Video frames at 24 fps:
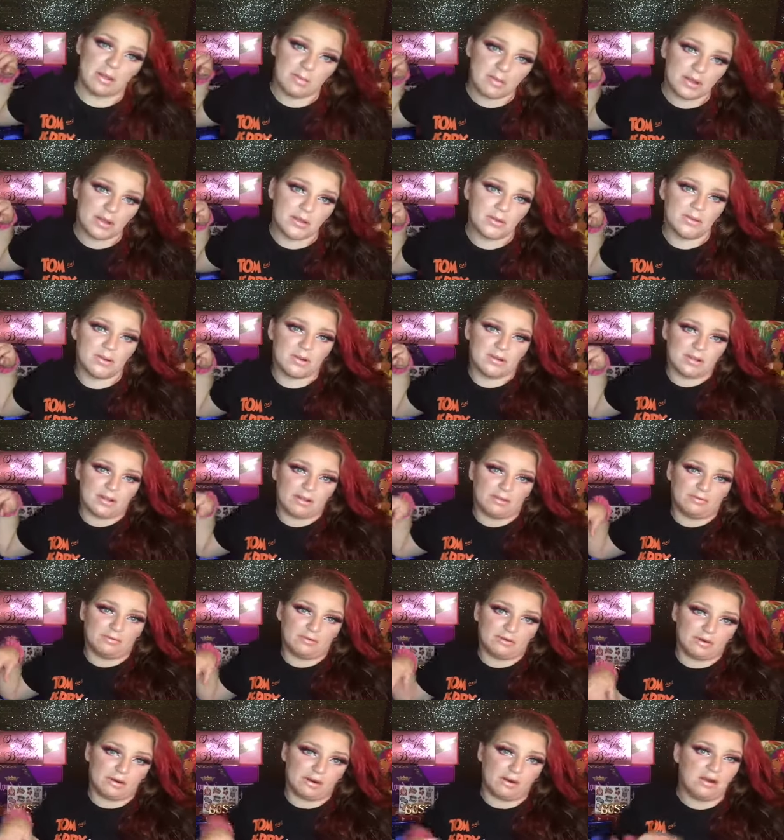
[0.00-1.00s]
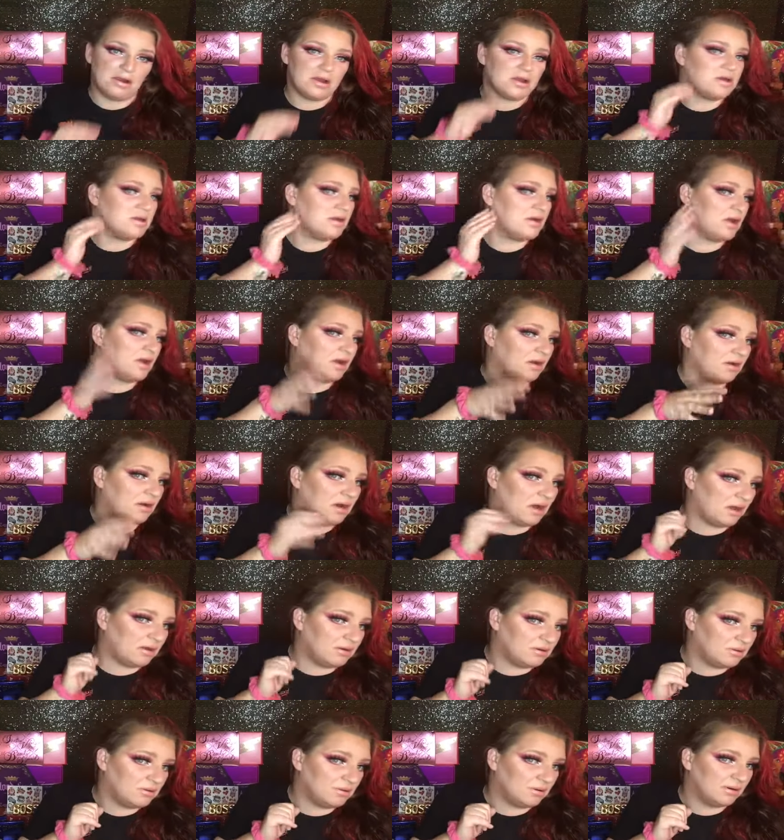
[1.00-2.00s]
here it is. I already know how to
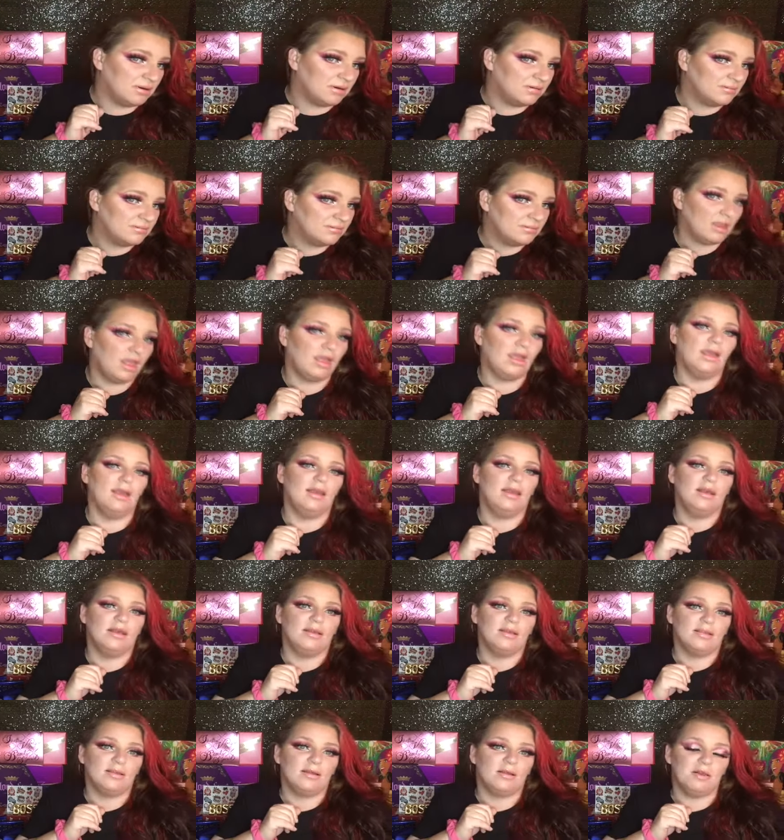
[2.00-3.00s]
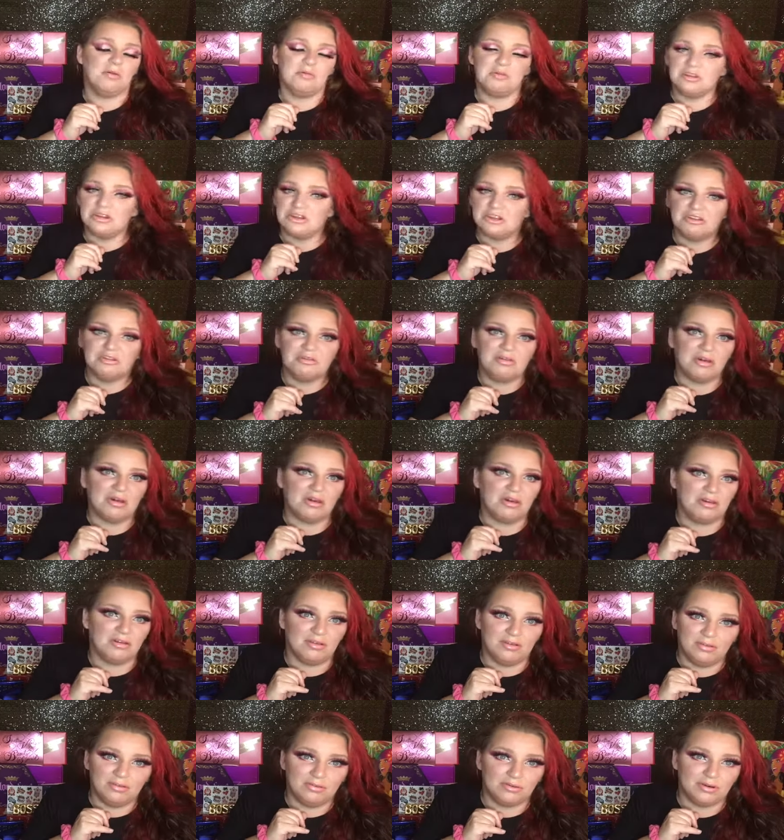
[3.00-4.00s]
contour. So let me just do a
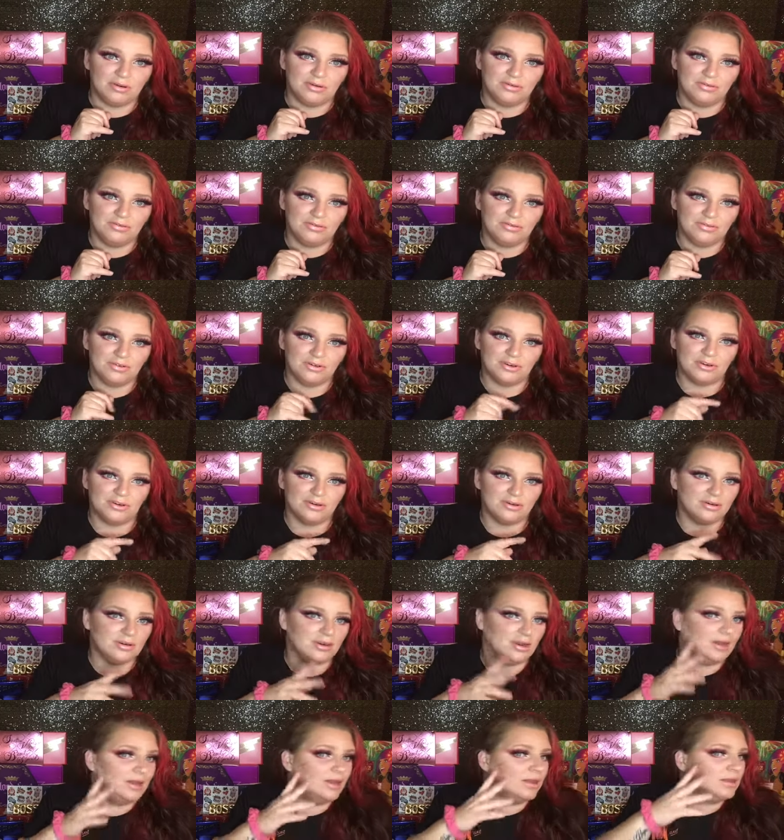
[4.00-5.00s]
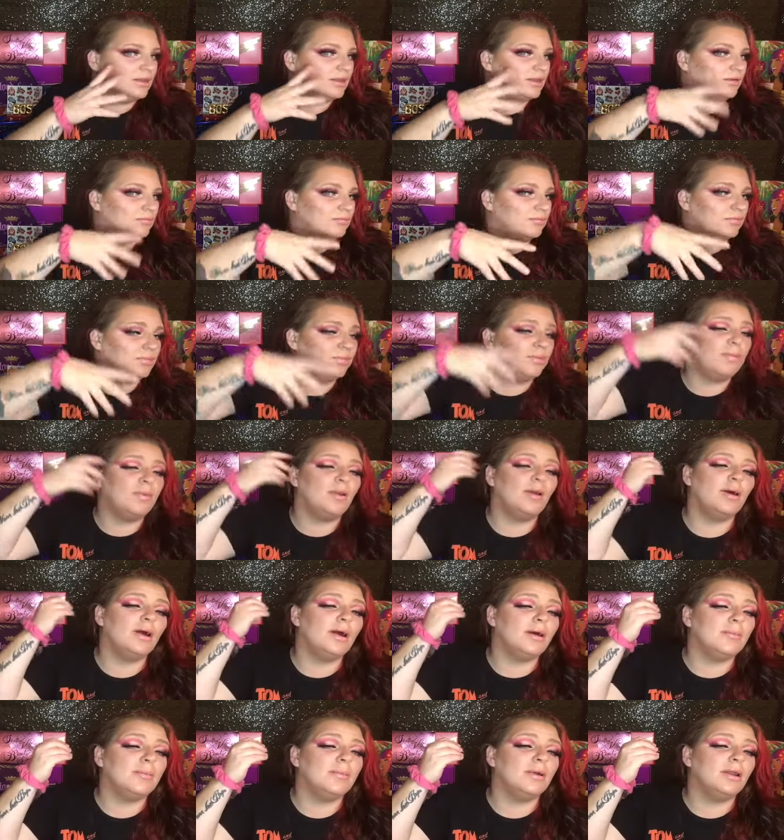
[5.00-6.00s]
little rougher, fur and then blow
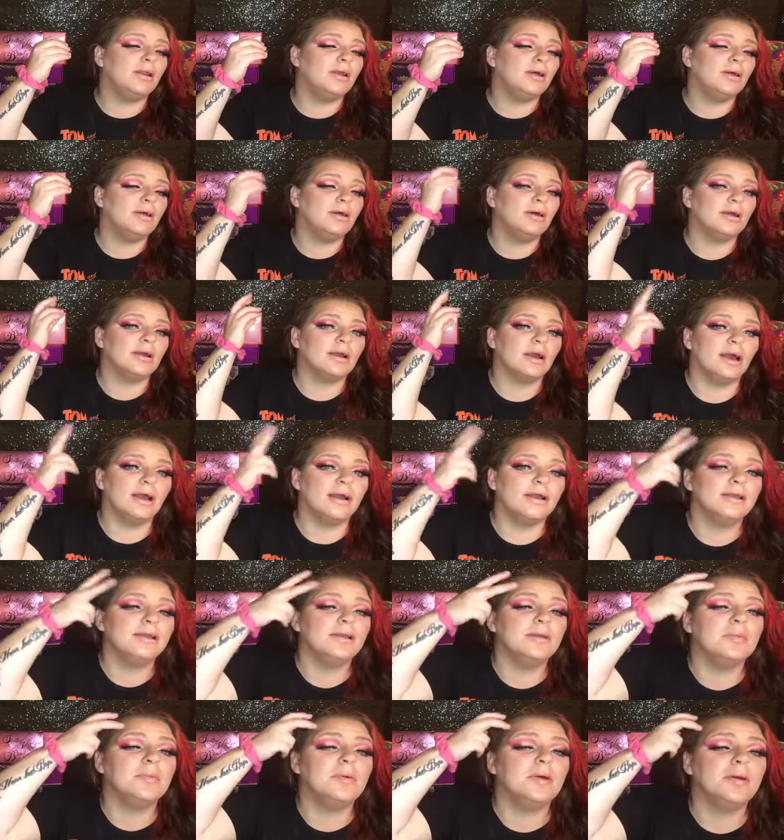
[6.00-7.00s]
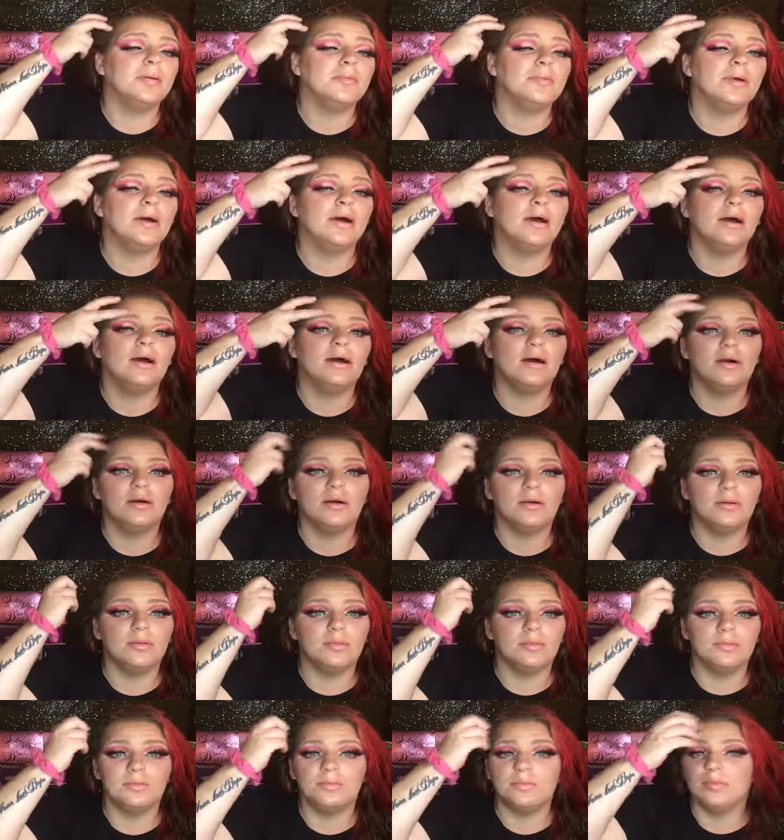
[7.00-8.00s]
out my look. I did bring my
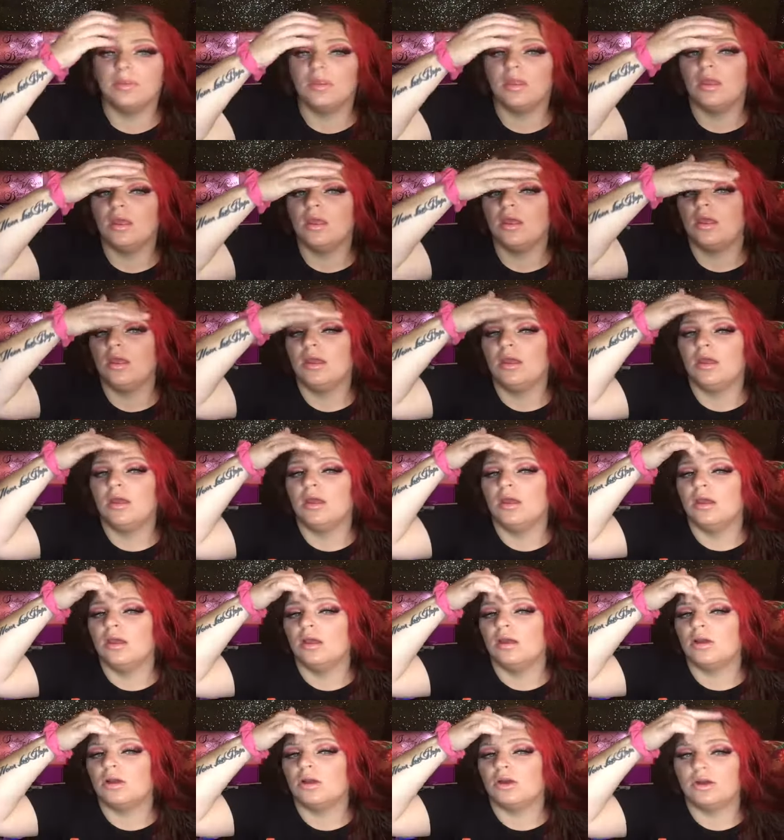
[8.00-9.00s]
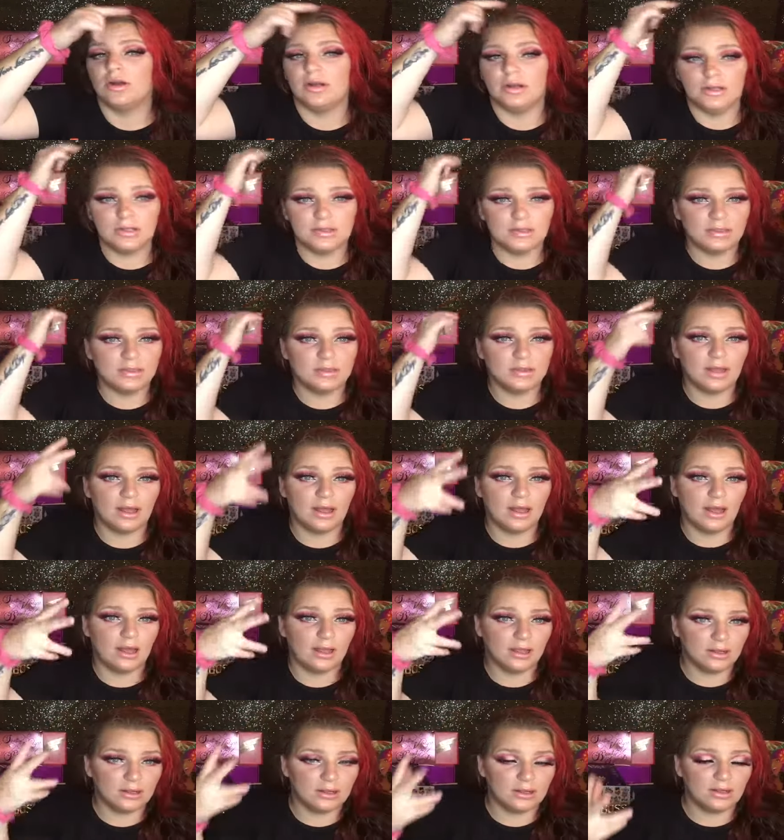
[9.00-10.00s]
um, crease
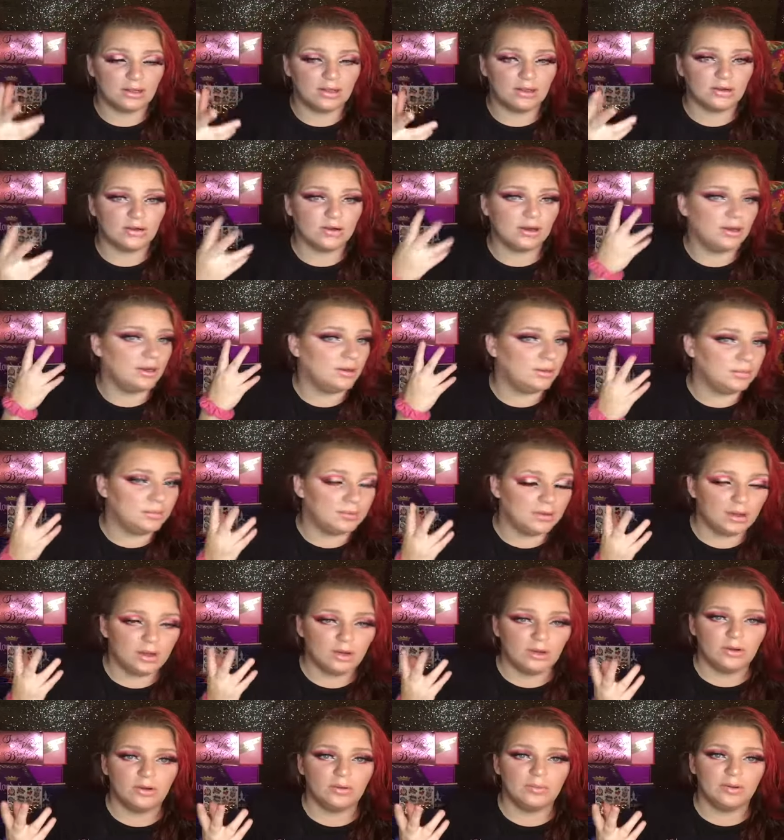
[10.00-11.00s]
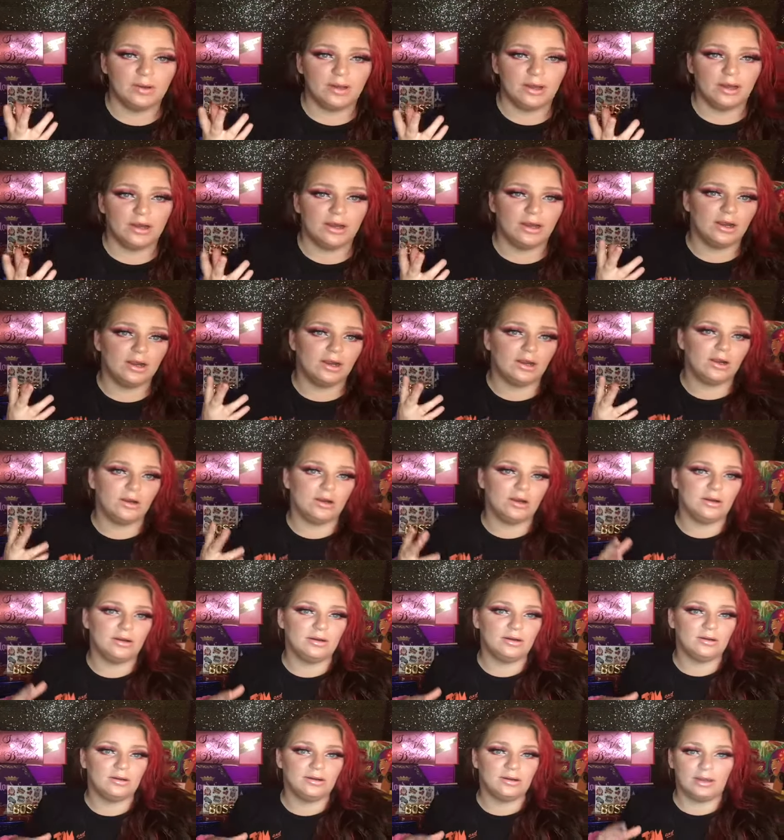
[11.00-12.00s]
eye color up a little bit
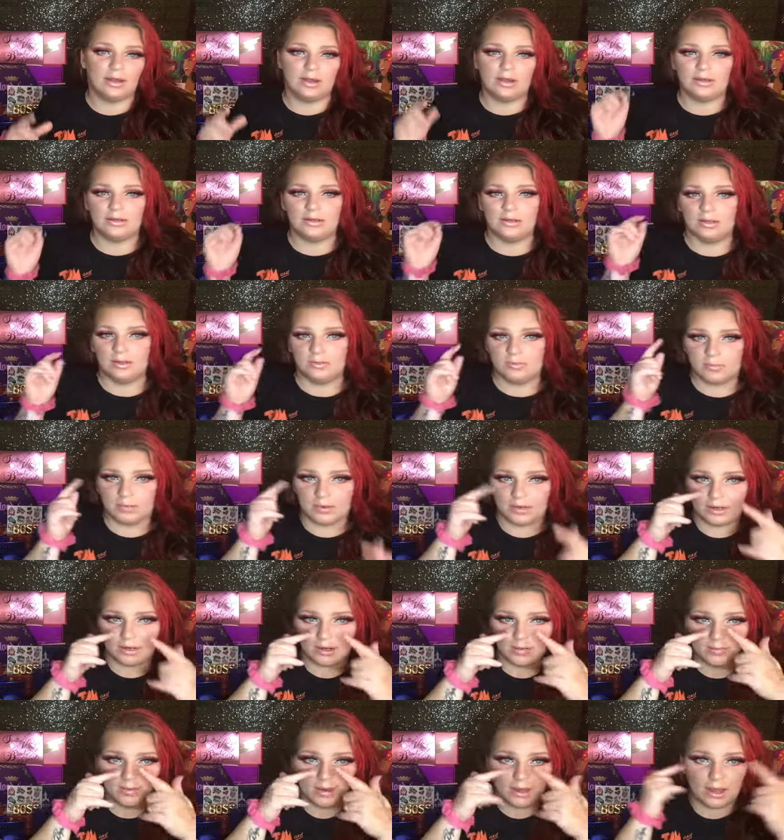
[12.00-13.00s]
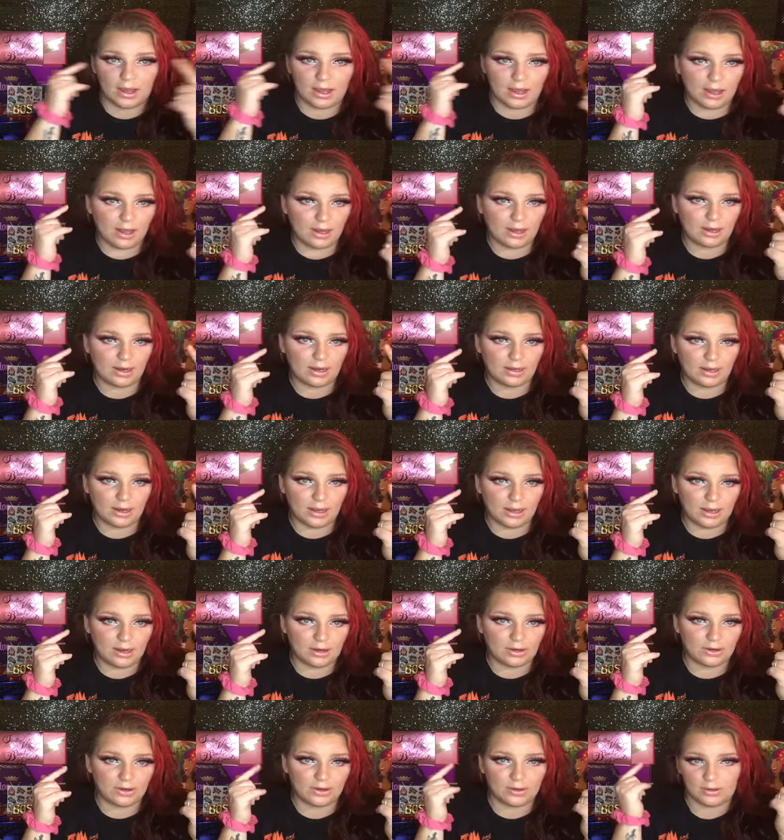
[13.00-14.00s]
higher. I did bring out my
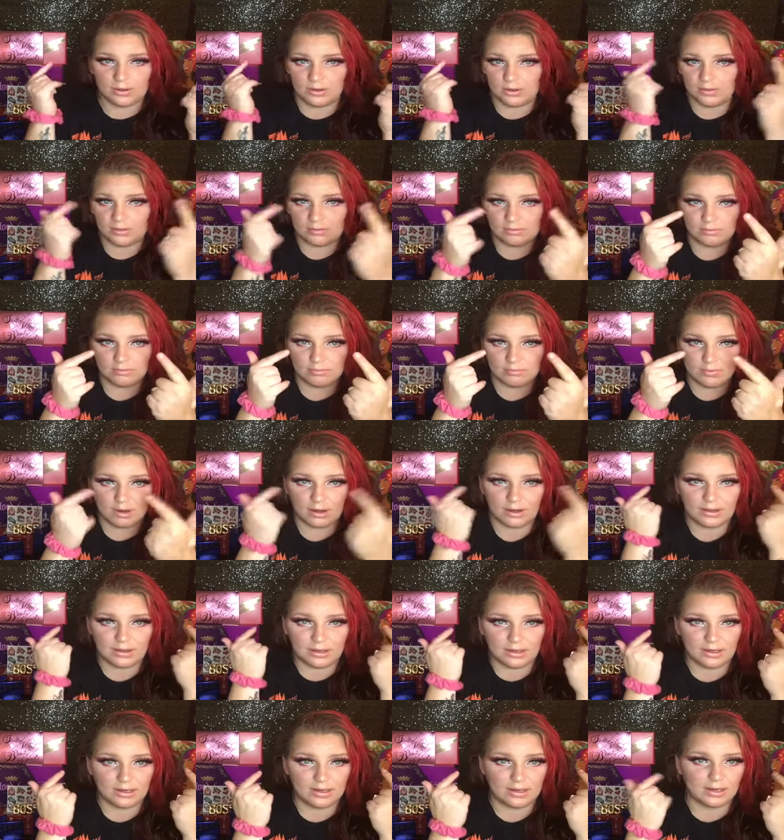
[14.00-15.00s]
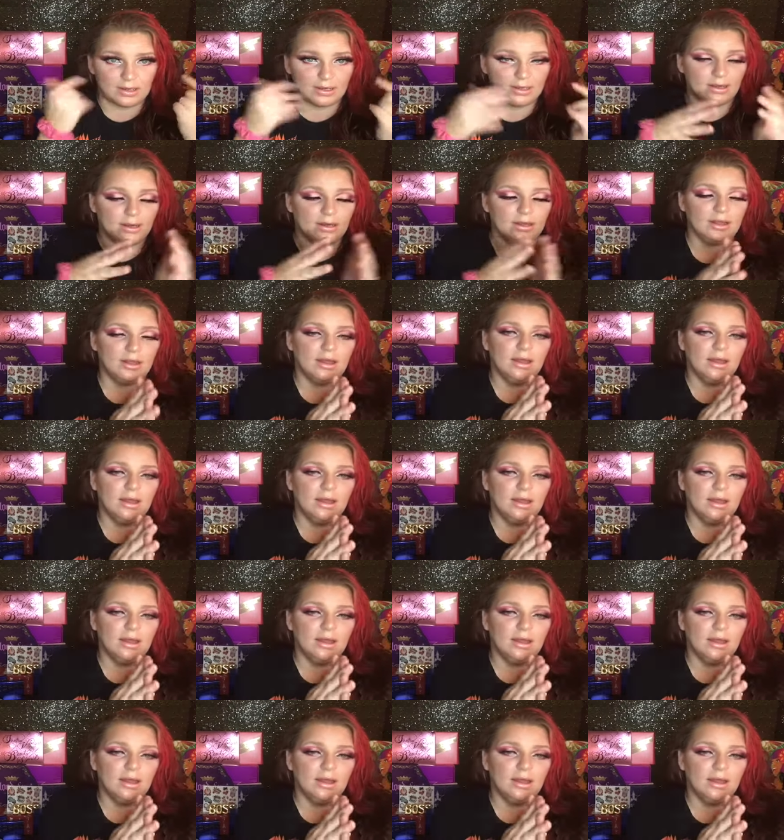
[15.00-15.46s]
eyeliner like they did.